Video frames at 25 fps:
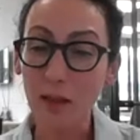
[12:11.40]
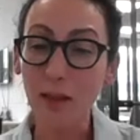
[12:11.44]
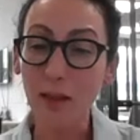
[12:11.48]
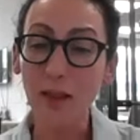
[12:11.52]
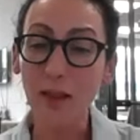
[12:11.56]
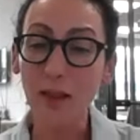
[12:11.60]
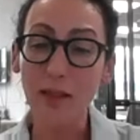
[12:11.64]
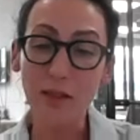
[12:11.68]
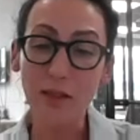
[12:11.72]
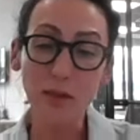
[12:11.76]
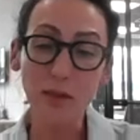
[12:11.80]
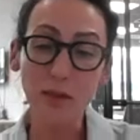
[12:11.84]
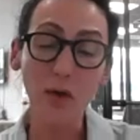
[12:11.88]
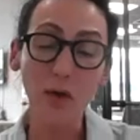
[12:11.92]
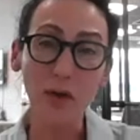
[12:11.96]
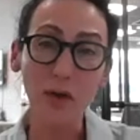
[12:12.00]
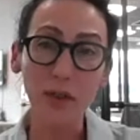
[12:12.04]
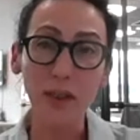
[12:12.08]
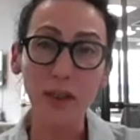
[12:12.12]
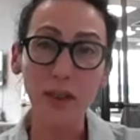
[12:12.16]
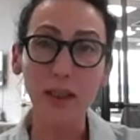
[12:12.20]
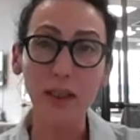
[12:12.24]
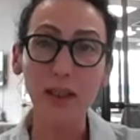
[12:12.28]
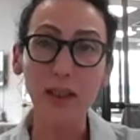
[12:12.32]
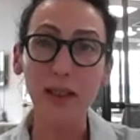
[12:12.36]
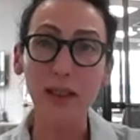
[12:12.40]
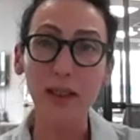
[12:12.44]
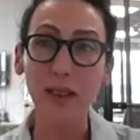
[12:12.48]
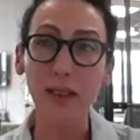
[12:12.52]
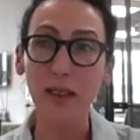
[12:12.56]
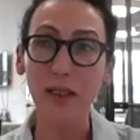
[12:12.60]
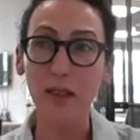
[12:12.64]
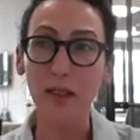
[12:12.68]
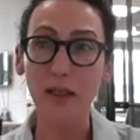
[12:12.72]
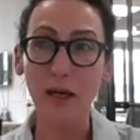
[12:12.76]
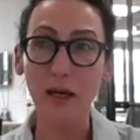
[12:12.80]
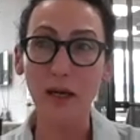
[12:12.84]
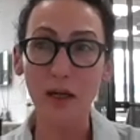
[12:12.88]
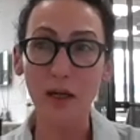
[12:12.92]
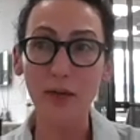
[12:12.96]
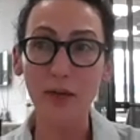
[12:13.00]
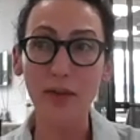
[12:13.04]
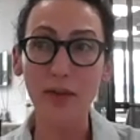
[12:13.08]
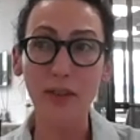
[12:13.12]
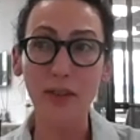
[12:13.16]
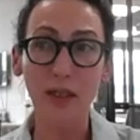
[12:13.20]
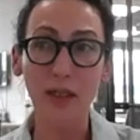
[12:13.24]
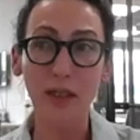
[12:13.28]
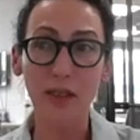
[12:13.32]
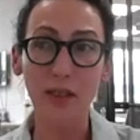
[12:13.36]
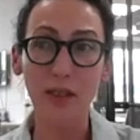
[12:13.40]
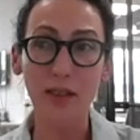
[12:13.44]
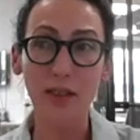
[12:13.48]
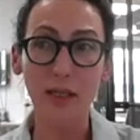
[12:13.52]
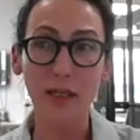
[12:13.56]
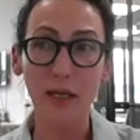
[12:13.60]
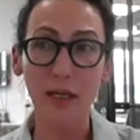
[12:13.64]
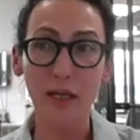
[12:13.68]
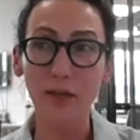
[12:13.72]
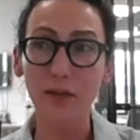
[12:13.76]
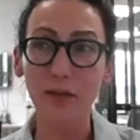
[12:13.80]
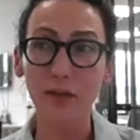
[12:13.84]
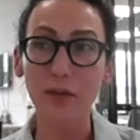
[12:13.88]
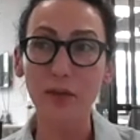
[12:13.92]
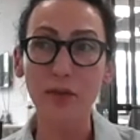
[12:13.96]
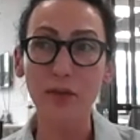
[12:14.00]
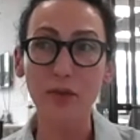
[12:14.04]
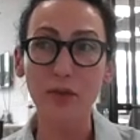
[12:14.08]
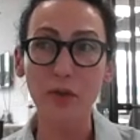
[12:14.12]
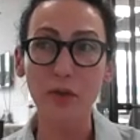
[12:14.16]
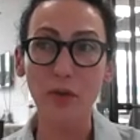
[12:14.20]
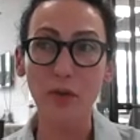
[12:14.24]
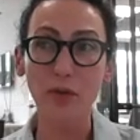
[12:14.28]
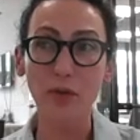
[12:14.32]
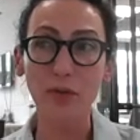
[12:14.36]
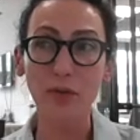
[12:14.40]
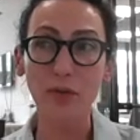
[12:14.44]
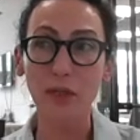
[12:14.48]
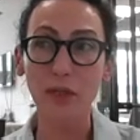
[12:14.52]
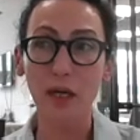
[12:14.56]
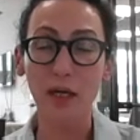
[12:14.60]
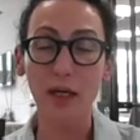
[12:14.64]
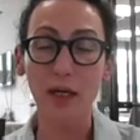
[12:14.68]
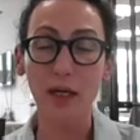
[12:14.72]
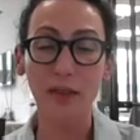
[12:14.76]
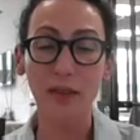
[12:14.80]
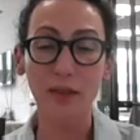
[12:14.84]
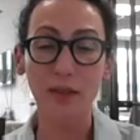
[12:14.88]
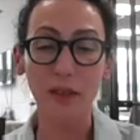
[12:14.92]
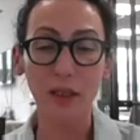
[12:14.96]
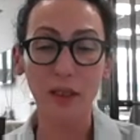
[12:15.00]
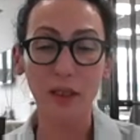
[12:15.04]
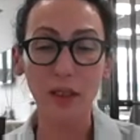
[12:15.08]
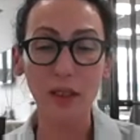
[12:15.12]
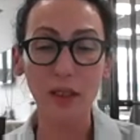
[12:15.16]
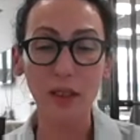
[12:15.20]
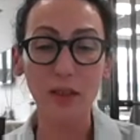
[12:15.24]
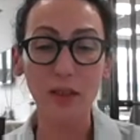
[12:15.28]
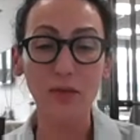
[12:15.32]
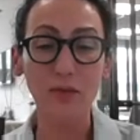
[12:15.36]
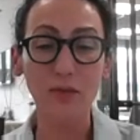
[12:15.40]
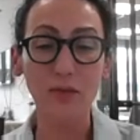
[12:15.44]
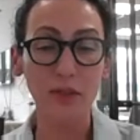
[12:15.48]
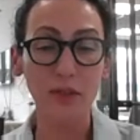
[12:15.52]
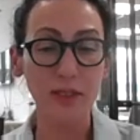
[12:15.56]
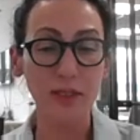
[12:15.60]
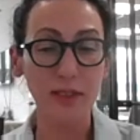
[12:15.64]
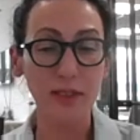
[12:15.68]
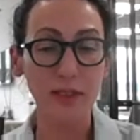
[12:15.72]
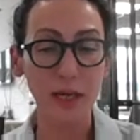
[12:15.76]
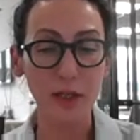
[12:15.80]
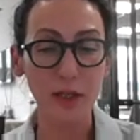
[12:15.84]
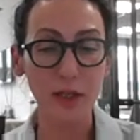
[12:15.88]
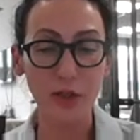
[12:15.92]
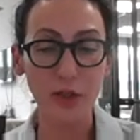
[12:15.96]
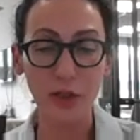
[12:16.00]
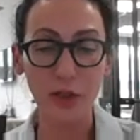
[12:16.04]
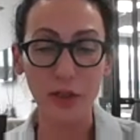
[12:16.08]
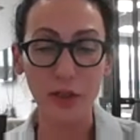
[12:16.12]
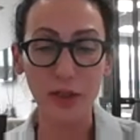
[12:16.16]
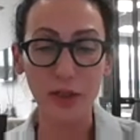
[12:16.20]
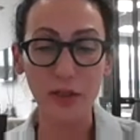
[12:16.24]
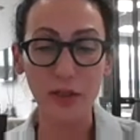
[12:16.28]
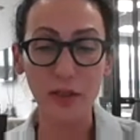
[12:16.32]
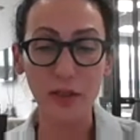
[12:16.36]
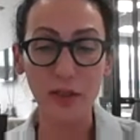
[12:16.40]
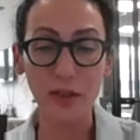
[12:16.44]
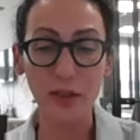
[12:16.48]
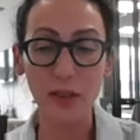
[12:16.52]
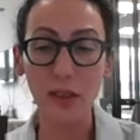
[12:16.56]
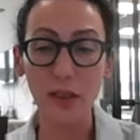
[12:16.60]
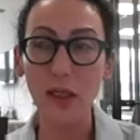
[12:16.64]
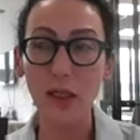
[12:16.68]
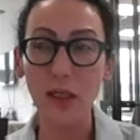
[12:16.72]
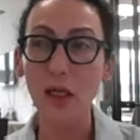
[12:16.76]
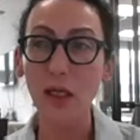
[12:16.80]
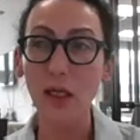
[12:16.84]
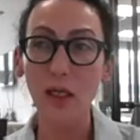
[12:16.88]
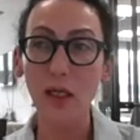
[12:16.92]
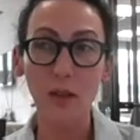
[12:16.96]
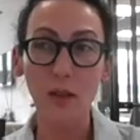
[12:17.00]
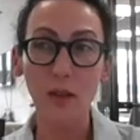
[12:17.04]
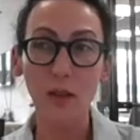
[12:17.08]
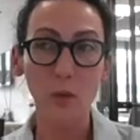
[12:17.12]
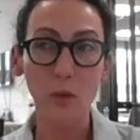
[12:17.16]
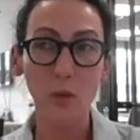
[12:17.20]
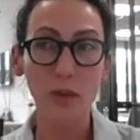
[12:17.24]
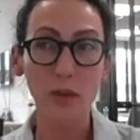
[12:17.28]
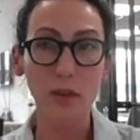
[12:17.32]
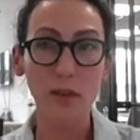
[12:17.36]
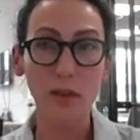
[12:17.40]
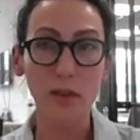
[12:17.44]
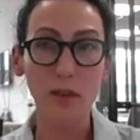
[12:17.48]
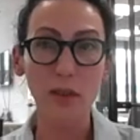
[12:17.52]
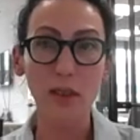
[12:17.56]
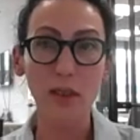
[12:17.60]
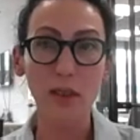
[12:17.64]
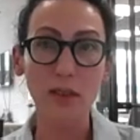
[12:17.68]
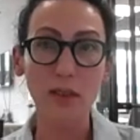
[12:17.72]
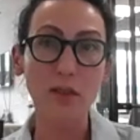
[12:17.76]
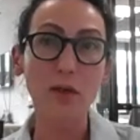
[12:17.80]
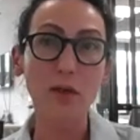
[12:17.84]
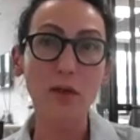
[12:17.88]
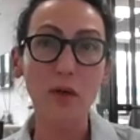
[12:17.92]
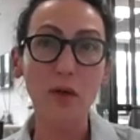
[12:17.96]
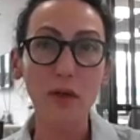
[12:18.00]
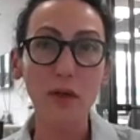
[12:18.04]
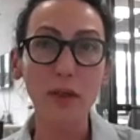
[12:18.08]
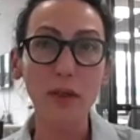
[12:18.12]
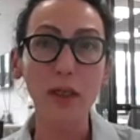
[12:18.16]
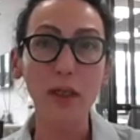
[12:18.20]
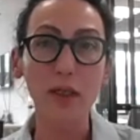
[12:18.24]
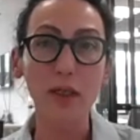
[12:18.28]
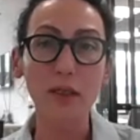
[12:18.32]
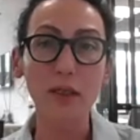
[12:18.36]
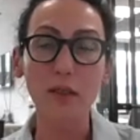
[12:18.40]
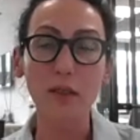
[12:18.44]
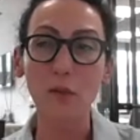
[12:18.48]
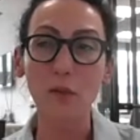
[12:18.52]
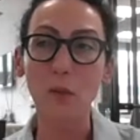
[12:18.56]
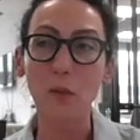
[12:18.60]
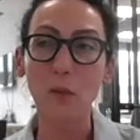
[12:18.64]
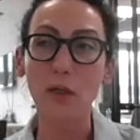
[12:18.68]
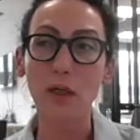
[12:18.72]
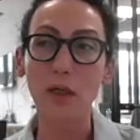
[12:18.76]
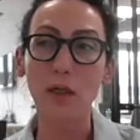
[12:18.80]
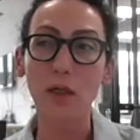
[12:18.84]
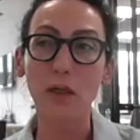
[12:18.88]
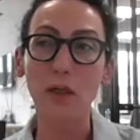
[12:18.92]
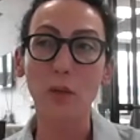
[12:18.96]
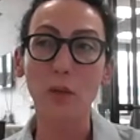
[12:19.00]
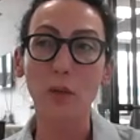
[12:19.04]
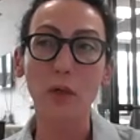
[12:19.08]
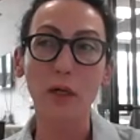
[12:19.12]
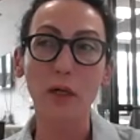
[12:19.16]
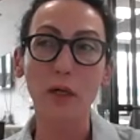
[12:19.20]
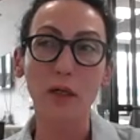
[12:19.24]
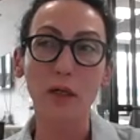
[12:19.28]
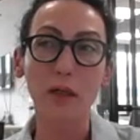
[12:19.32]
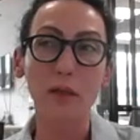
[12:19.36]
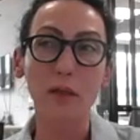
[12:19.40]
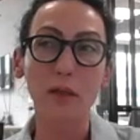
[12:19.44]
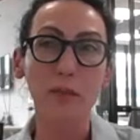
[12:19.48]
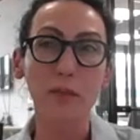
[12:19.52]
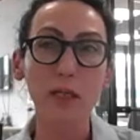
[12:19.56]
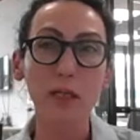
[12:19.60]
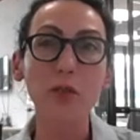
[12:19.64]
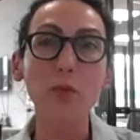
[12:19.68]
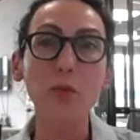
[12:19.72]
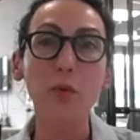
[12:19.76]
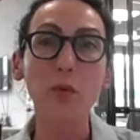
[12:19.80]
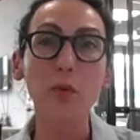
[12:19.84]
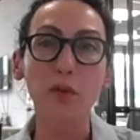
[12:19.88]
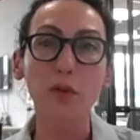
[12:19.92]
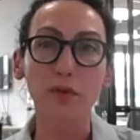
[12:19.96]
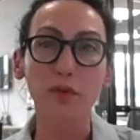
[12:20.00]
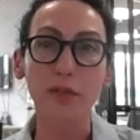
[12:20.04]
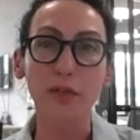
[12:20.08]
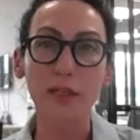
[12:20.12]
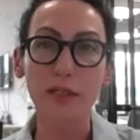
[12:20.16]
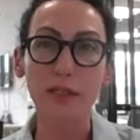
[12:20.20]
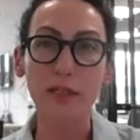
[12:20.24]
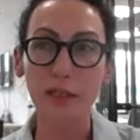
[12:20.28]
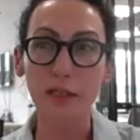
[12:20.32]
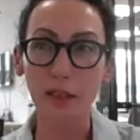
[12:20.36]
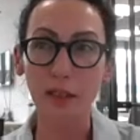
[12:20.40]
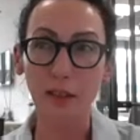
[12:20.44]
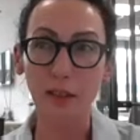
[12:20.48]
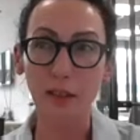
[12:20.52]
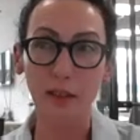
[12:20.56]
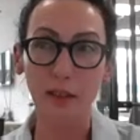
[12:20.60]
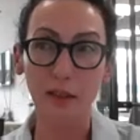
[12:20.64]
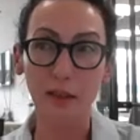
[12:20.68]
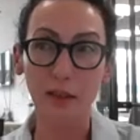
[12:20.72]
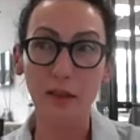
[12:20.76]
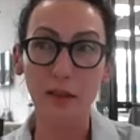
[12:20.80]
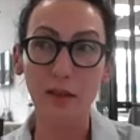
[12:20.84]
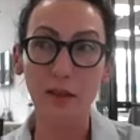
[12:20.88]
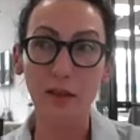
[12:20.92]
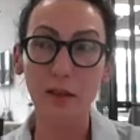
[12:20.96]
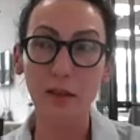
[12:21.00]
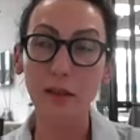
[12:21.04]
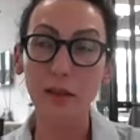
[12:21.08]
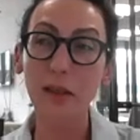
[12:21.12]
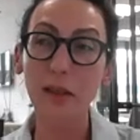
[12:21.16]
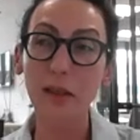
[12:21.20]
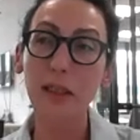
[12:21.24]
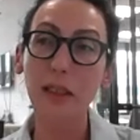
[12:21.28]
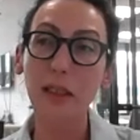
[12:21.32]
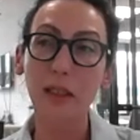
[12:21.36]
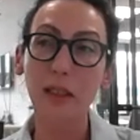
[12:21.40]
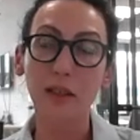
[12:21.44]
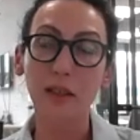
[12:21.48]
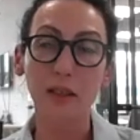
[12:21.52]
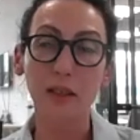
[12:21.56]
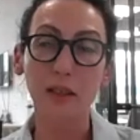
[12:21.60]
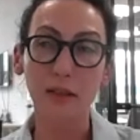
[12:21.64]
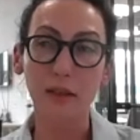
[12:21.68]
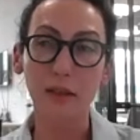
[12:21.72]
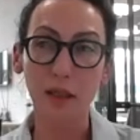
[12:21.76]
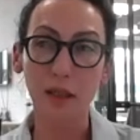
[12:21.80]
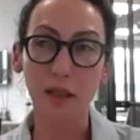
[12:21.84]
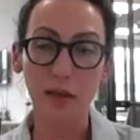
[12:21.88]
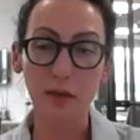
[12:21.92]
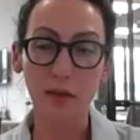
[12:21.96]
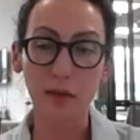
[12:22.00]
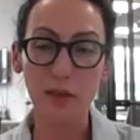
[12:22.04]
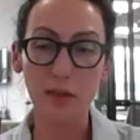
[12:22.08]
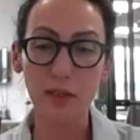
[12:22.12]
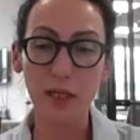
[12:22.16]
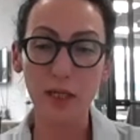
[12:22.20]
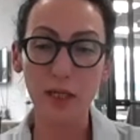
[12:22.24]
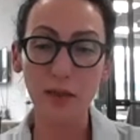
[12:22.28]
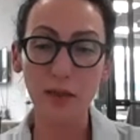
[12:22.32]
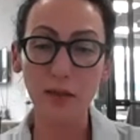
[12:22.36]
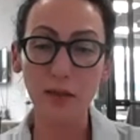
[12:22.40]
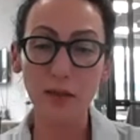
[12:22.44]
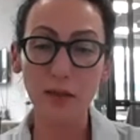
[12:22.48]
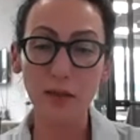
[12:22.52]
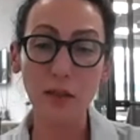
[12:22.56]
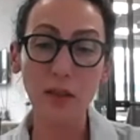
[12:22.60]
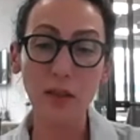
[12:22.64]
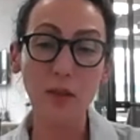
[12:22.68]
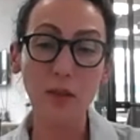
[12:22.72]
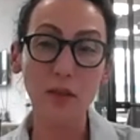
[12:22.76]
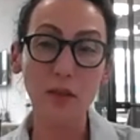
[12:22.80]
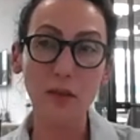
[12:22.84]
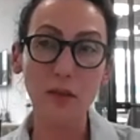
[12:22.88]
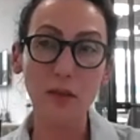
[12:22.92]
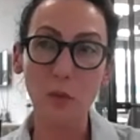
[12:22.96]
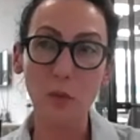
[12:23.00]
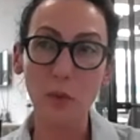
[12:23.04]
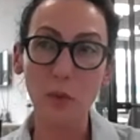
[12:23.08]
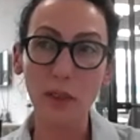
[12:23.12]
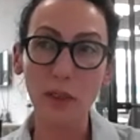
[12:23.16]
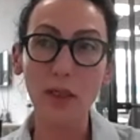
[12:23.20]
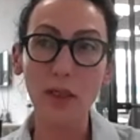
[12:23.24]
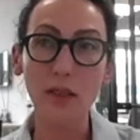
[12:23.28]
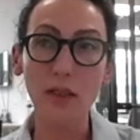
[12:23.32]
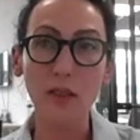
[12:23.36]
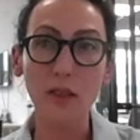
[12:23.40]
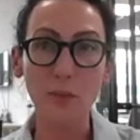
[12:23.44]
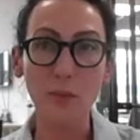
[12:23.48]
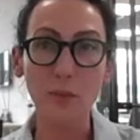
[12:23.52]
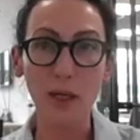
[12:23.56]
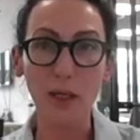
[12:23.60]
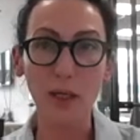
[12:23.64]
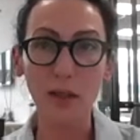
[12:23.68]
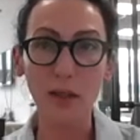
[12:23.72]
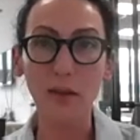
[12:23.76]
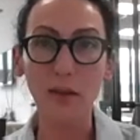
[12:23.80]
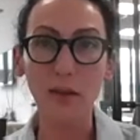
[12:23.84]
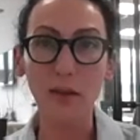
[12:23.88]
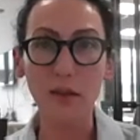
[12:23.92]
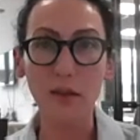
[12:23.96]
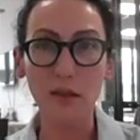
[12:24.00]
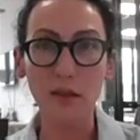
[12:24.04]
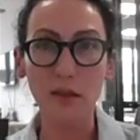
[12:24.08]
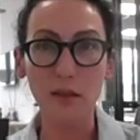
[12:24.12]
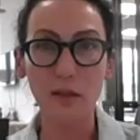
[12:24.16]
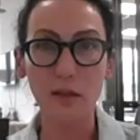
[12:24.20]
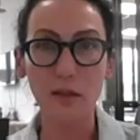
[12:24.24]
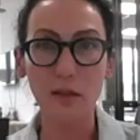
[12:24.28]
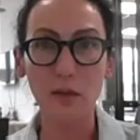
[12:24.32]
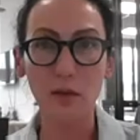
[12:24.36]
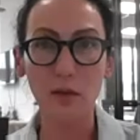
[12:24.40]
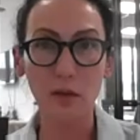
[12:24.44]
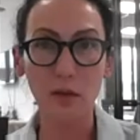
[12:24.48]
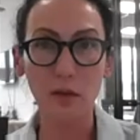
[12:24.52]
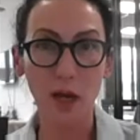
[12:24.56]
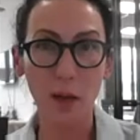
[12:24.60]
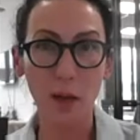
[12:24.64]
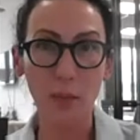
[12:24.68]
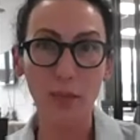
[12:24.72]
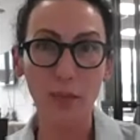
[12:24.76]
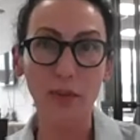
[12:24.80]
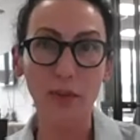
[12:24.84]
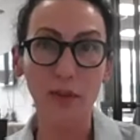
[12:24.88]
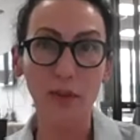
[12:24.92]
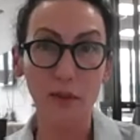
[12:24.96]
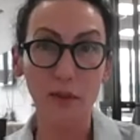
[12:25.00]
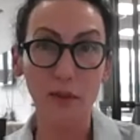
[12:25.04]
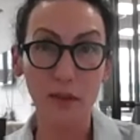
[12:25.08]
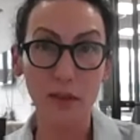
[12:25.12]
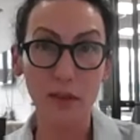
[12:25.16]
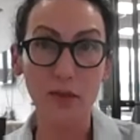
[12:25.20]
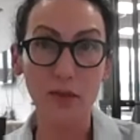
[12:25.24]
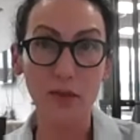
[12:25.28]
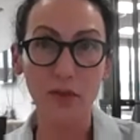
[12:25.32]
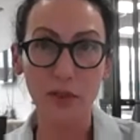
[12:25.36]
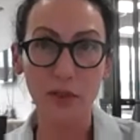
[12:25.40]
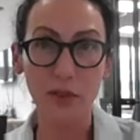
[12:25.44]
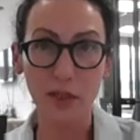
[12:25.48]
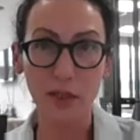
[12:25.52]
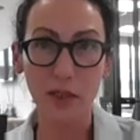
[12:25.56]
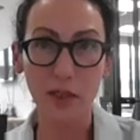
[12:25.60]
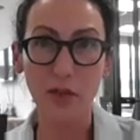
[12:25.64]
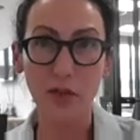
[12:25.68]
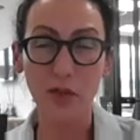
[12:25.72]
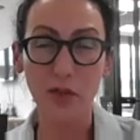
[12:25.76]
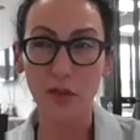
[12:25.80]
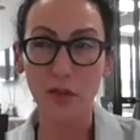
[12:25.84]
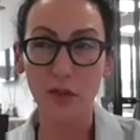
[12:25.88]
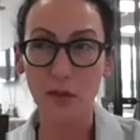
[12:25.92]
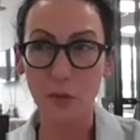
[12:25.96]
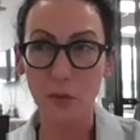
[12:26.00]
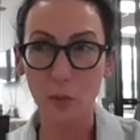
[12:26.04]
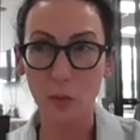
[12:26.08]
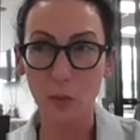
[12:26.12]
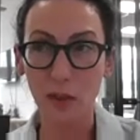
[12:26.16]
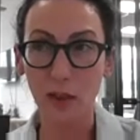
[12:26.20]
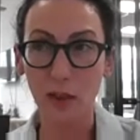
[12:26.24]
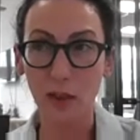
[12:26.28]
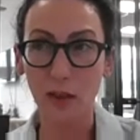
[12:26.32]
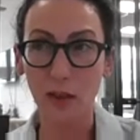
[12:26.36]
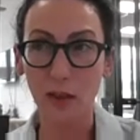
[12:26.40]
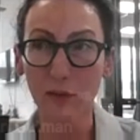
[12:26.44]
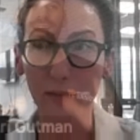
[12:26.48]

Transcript: Historically, healthcare sector shown that in recessions, its earnings were much more resilient than in other sectors, and we expect this to happen in this recession as well.